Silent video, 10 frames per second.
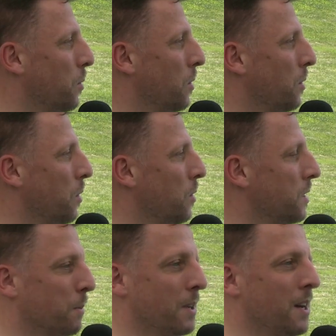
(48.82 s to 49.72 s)
cornhole
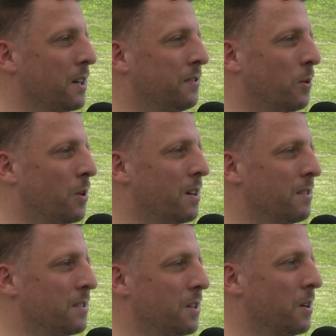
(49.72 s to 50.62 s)
and some Connect Four.
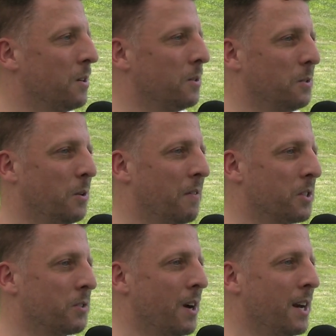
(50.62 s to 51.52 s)
So
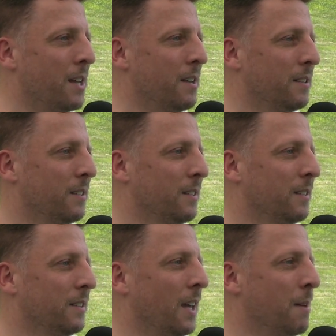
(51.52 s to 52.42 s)
whoever's ready,
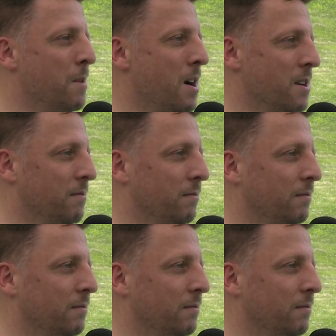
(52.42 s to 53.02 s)
game on.